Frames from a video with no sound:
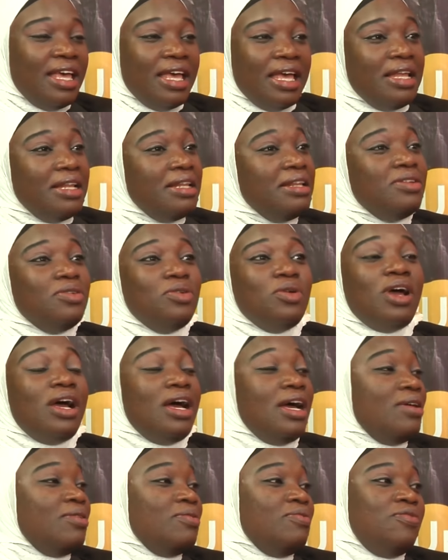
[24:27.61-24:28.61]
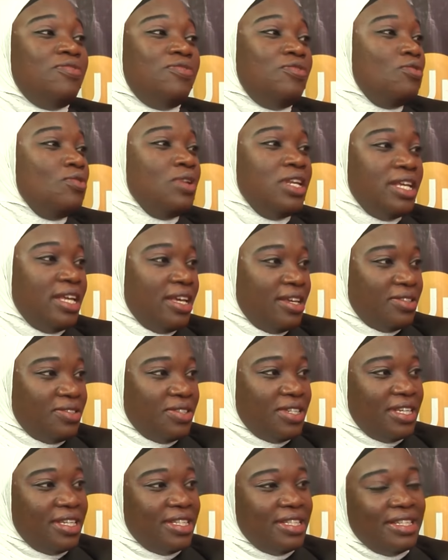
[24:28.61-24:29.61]
and you are fully
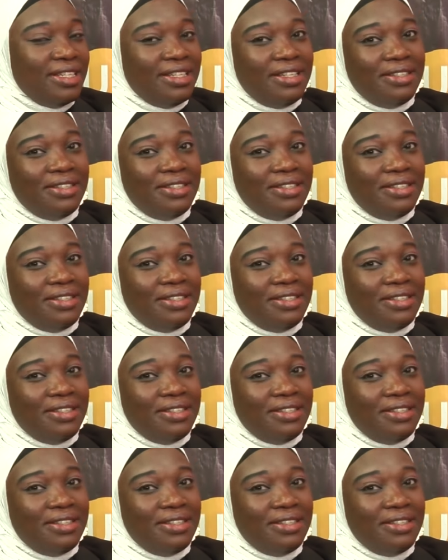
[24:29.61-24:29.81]
educated.